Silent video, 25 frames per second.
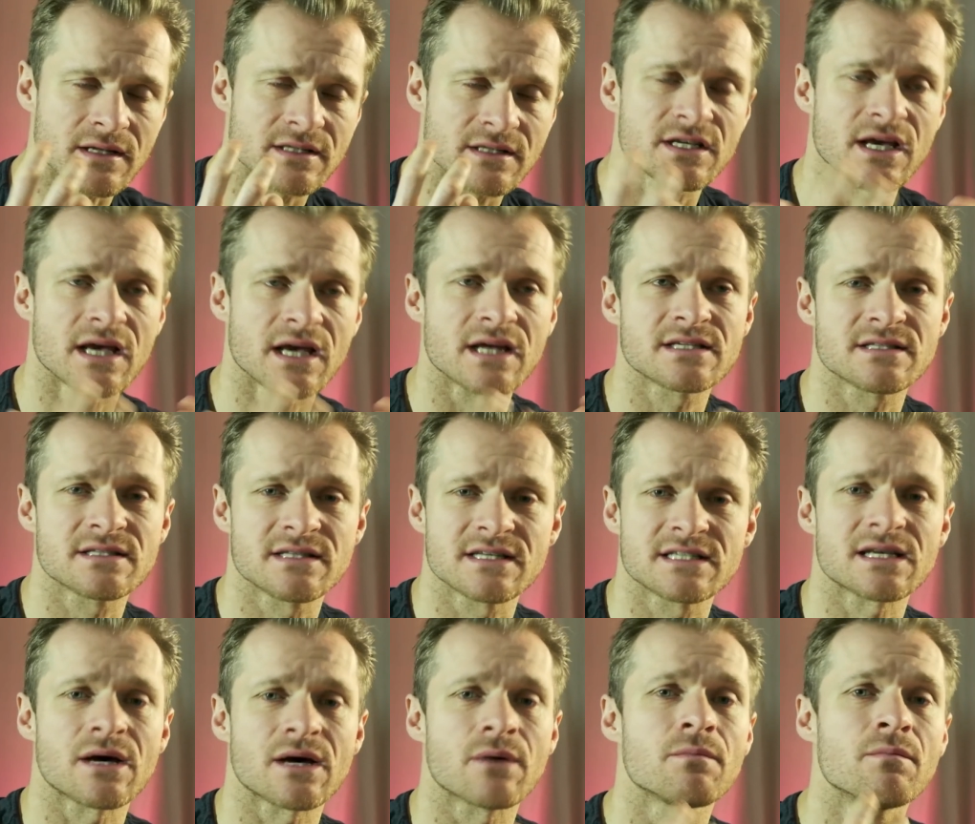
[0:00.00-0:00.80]
change
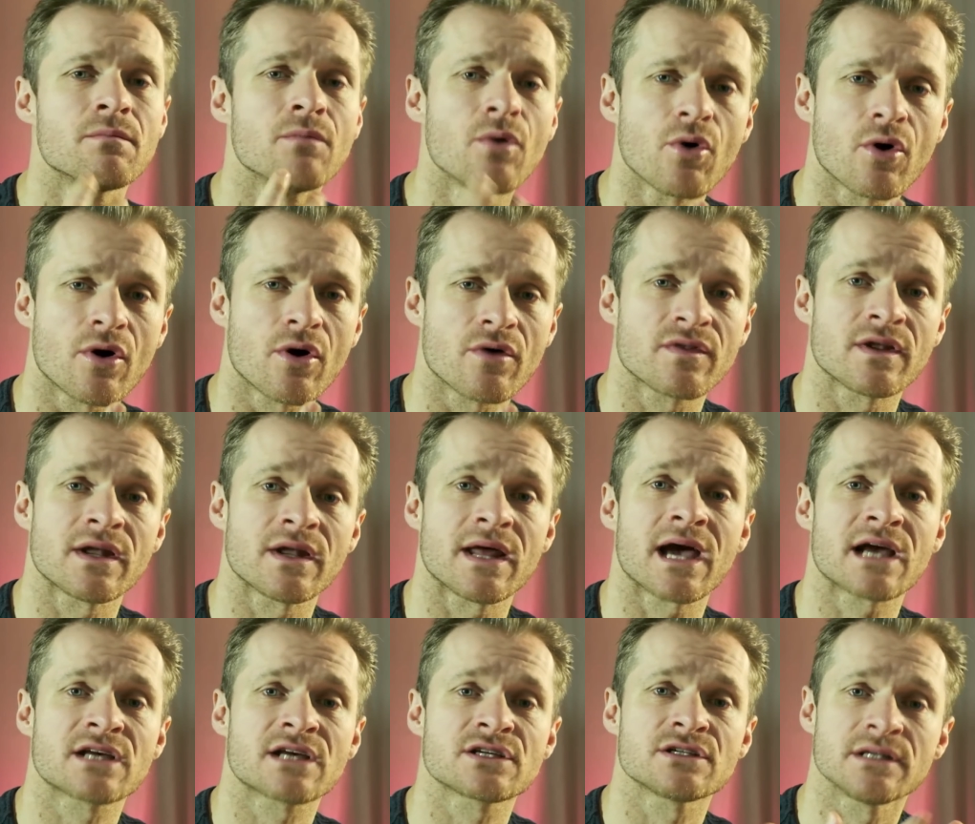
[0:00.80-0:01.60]
the sound more
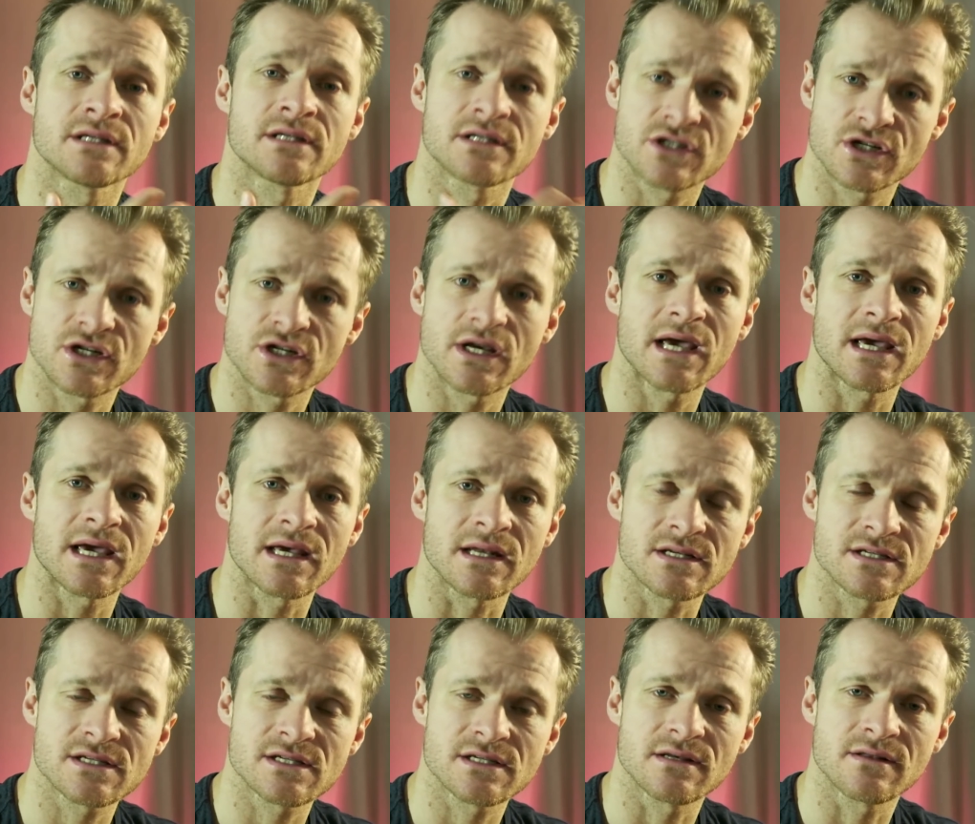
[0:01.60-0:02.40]
than actually
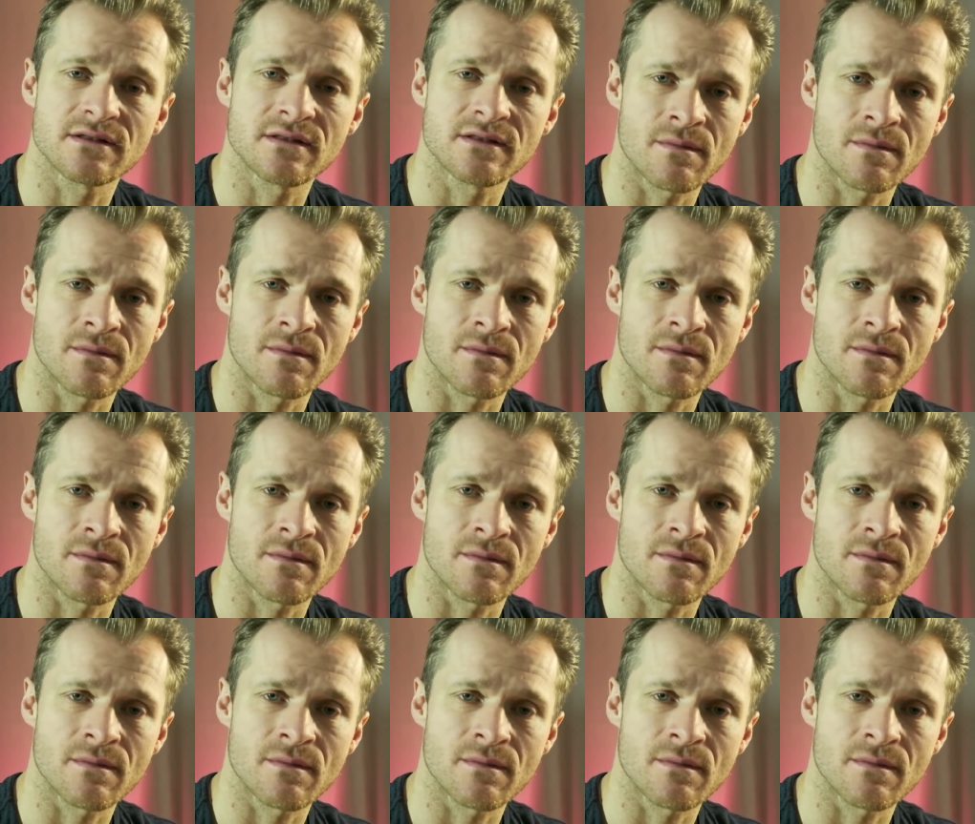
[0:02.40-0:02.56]
change